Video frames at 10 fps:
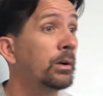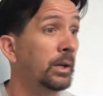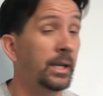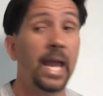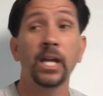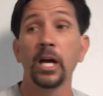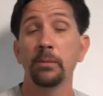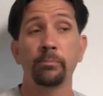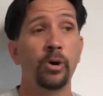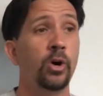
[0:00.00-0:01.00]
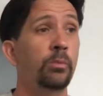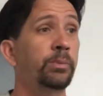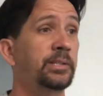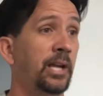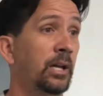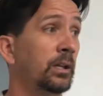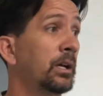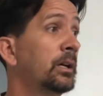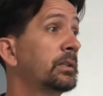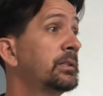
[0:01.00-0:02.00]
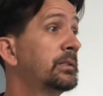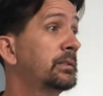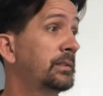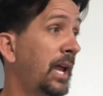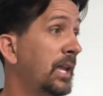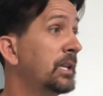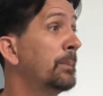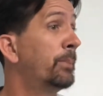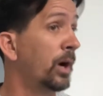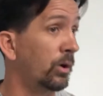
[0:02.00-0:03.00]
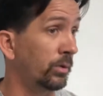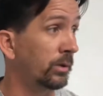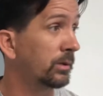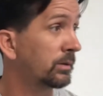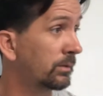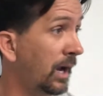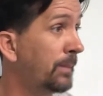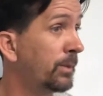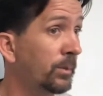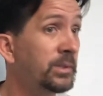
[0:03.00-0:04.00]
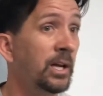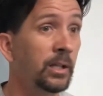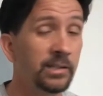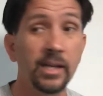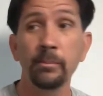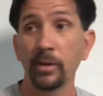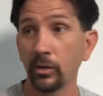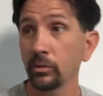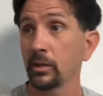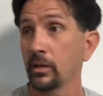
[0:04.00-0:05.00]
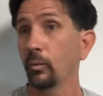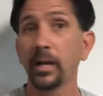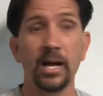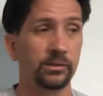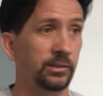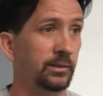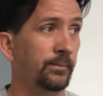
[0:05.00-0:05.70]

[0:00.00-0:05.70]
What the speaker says: Okay, good. Bone, patella, tendon, bone, right? Bone, patella, tendon, bone. What else?